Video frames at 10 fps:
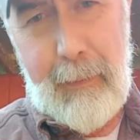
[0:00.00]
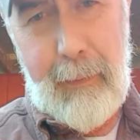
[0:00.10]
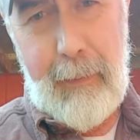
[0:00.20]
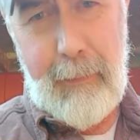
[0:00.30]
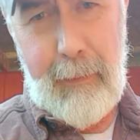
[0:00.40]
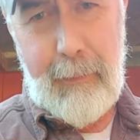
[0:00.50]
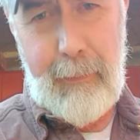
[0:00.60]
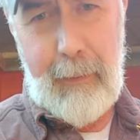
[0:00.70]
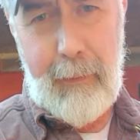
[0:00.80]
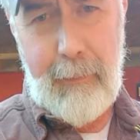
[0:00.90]
And as you can
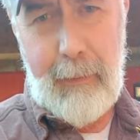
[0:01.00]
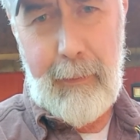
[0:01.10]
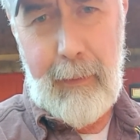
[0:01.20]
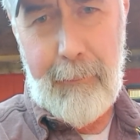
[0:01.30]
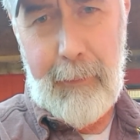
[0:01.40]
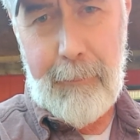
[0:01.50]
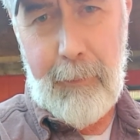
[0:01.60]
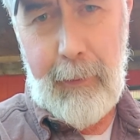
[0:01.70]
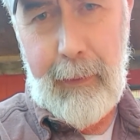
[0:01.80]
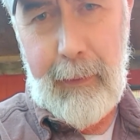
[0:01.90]
see, there's a diamond
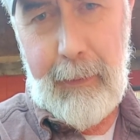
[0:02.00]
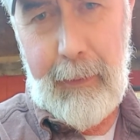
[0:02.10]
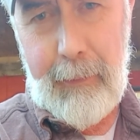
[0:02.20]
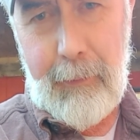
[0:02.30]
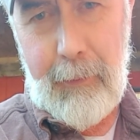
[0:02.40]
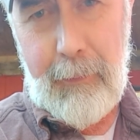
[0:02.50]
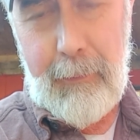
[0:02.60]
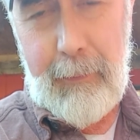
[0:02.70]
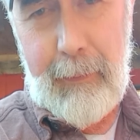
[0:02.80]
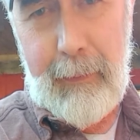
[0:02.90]
point on the end
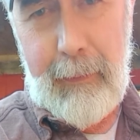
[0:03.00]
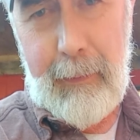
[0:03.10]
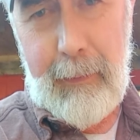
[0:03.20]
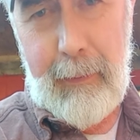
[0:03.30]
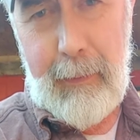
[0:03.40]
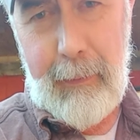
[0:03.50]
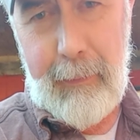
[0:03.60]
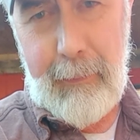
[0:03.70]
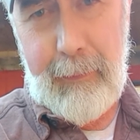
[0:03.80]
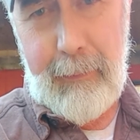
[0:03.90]
too.
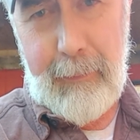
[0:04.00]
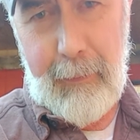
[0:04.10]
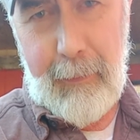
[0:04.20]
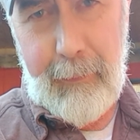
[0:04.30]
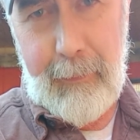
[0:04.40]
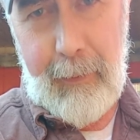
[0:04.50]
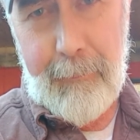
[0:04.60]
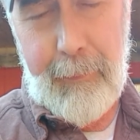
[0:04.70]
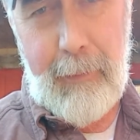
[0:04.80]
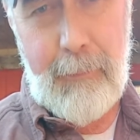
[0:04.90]
This is hardened and
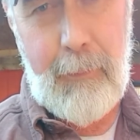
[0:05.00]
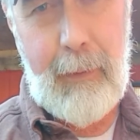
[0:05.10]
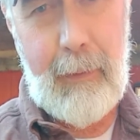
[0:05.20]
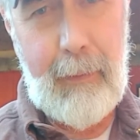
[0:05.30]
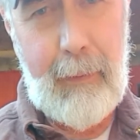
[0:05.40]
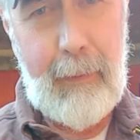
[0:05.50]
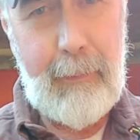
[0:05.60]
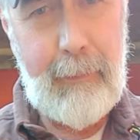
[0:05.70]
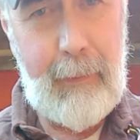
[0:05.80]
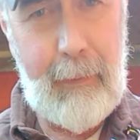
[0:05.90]
tempered as well
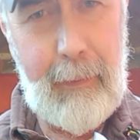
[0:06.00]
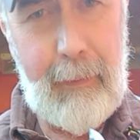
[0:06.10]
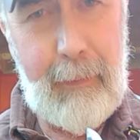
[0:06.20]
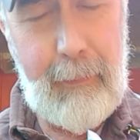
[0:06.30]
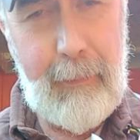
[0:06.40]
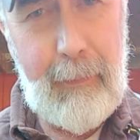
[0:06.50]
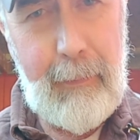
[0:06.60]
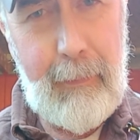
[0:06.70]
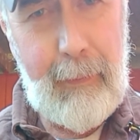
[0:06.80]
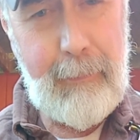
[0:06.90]
as the
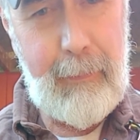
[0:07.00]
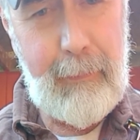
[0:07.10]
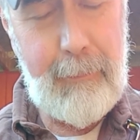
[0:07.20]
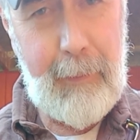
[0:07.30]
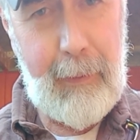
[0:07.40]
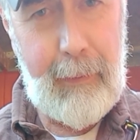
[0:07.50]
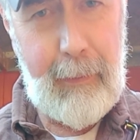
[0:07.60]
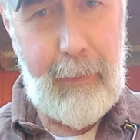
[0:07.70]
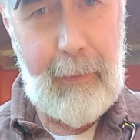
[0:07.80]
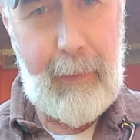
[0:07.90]
spike
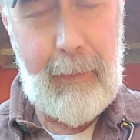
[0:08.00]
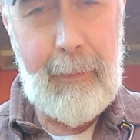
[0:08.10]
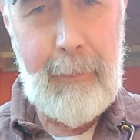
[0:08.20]
and the head.